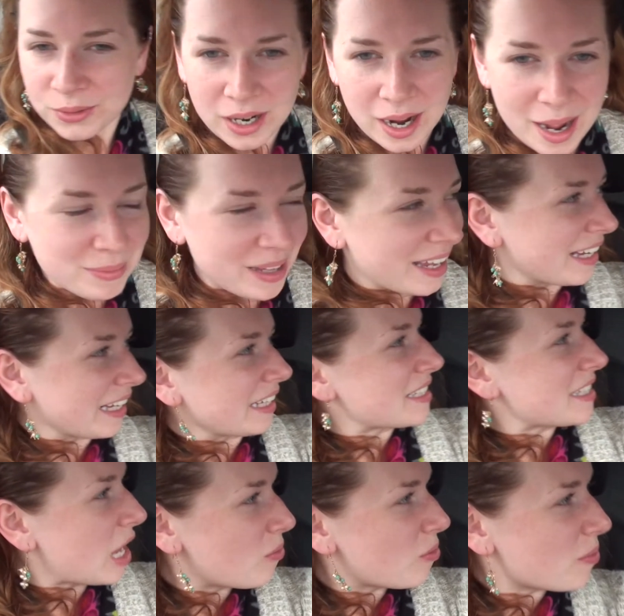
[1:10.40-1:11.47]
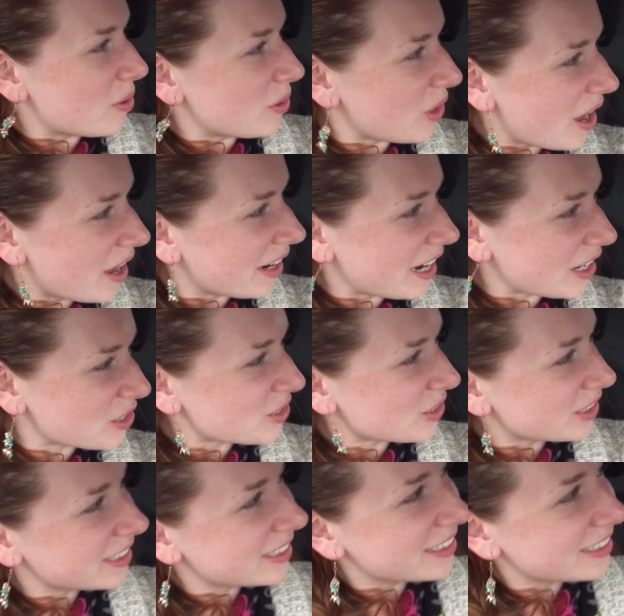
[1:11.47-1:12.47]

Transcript: I'm liking this album a lot, actually.